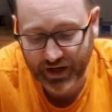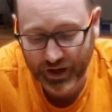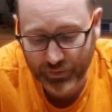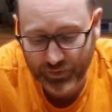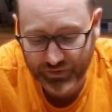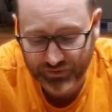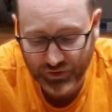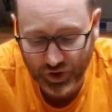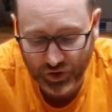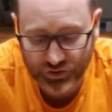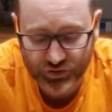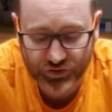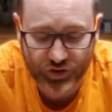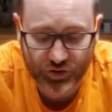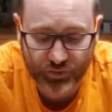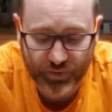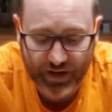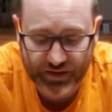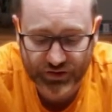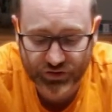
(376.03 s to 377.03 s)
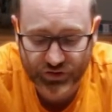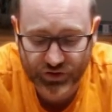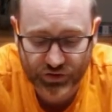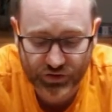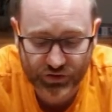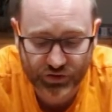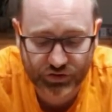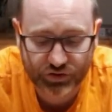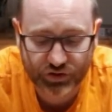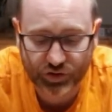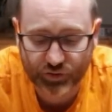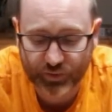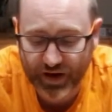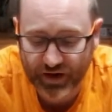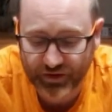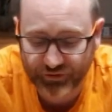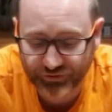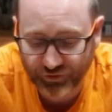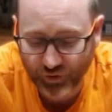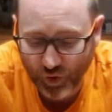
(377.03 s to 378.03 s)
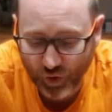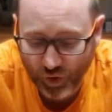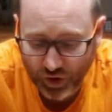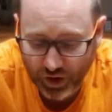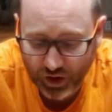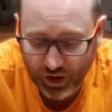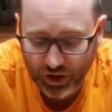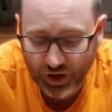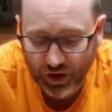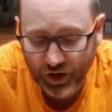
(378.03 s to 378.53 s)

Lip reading: We've got 2x2, 2x4,